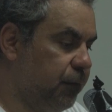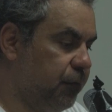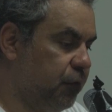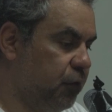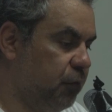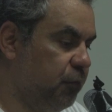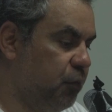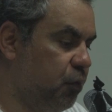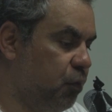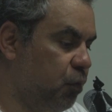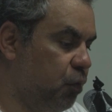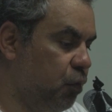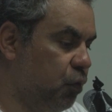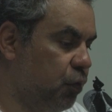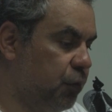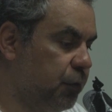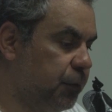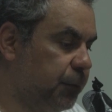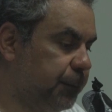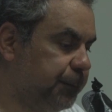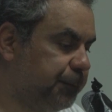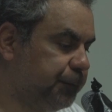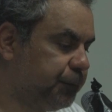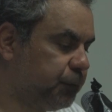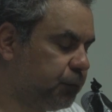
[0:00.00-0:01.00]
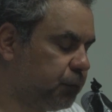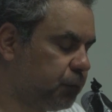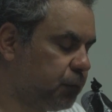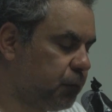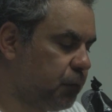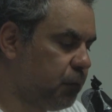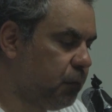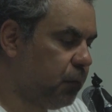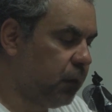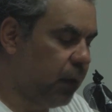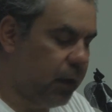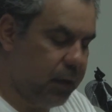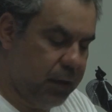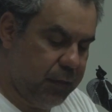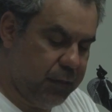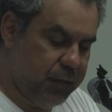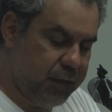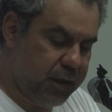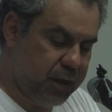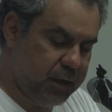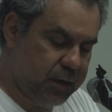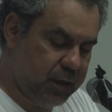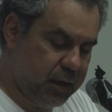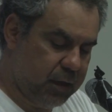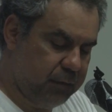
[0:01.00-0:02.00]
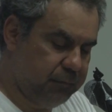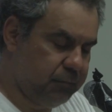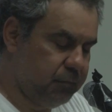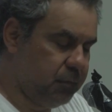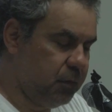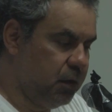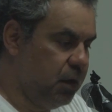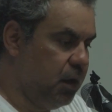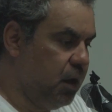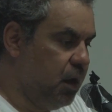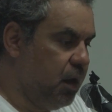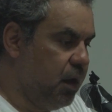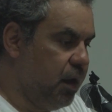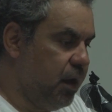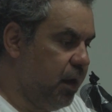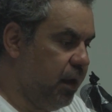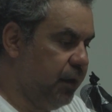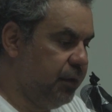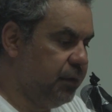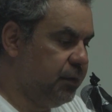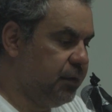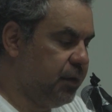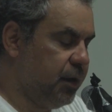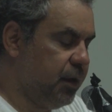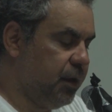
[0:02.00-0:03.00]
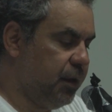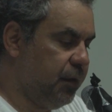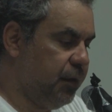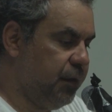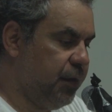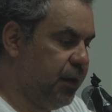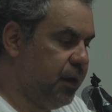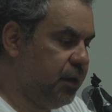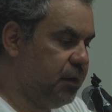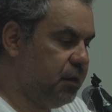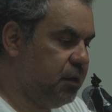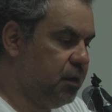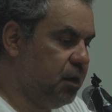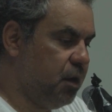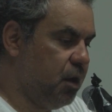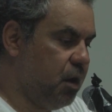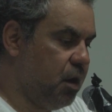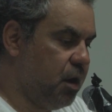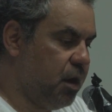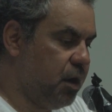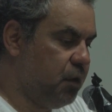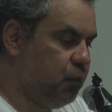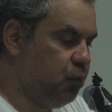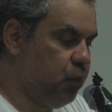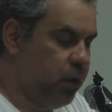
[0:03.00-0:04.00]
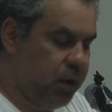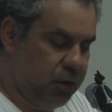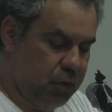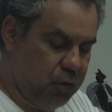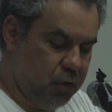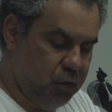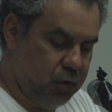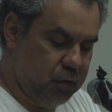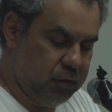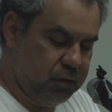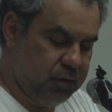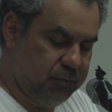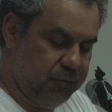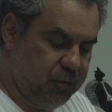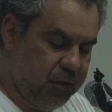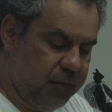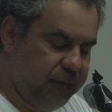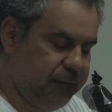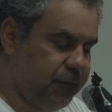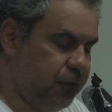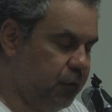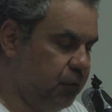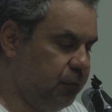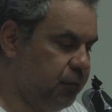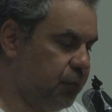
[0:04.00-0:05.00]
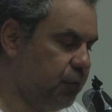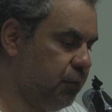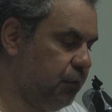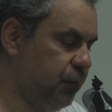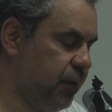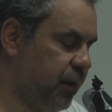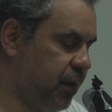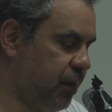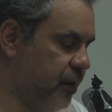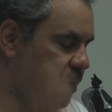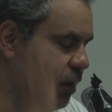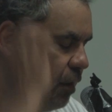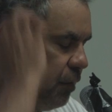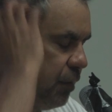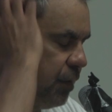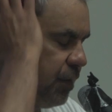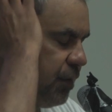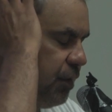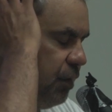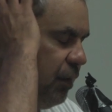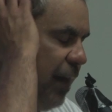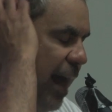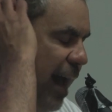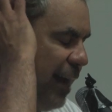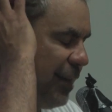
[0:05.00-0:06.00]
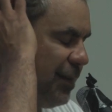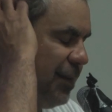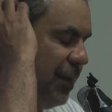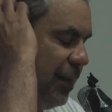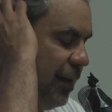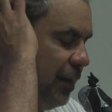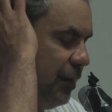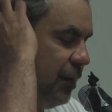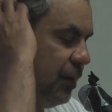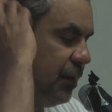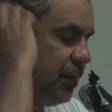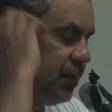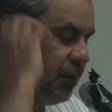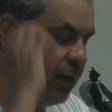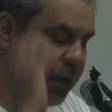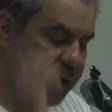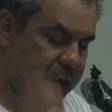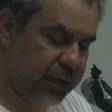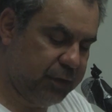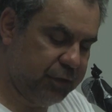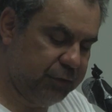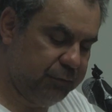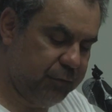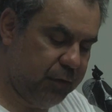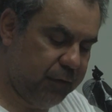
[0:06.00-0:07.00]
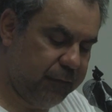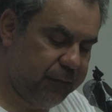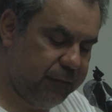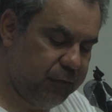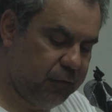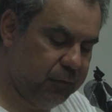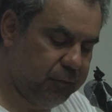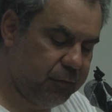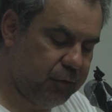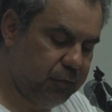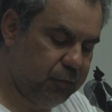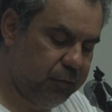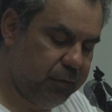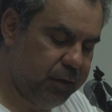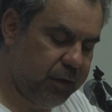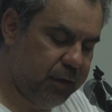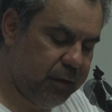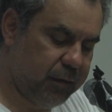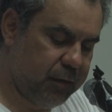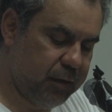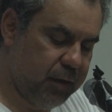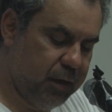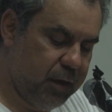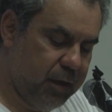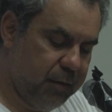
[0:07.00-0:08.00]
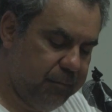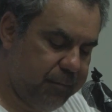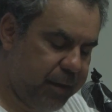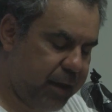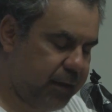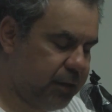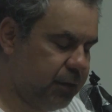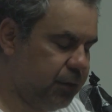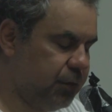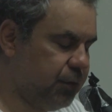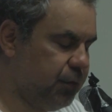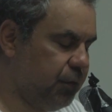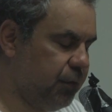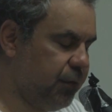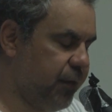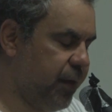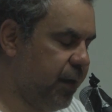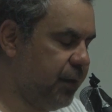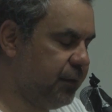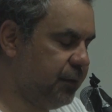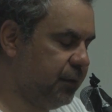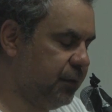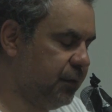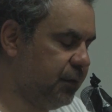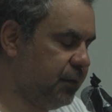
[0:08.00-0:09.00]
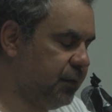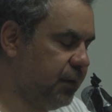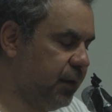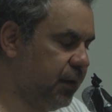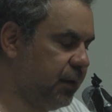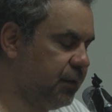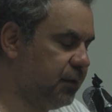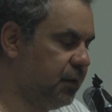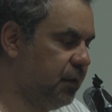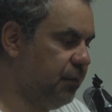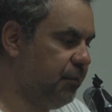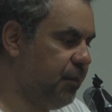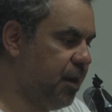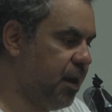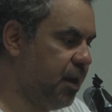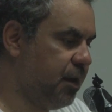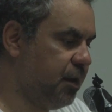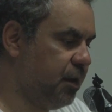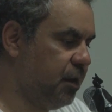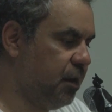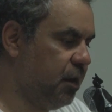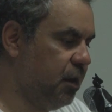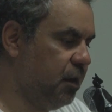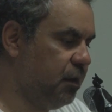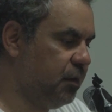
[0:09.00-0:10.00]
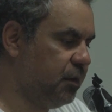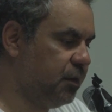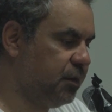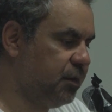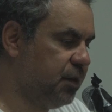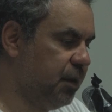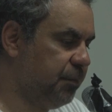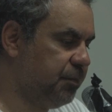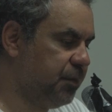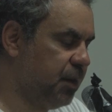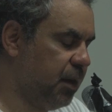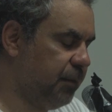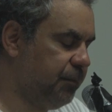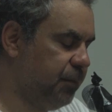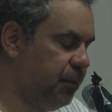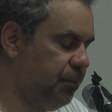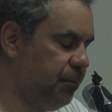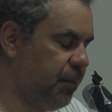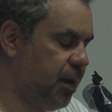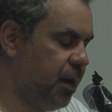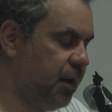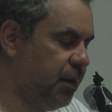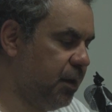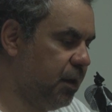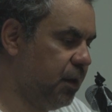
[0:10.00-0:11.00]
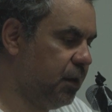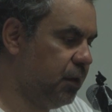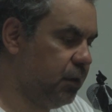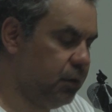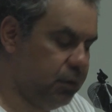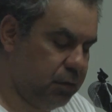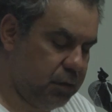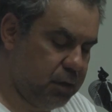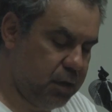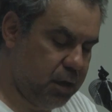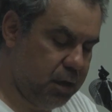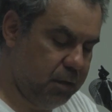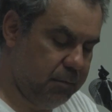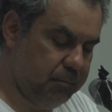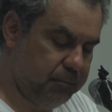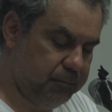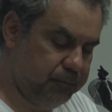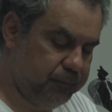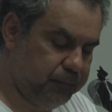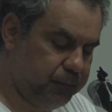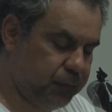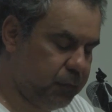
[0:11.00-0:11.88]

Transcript: Film Award. And then I went on in my film career. I was still acting at this stage in my film career. Back in 2006, I stepped up and made a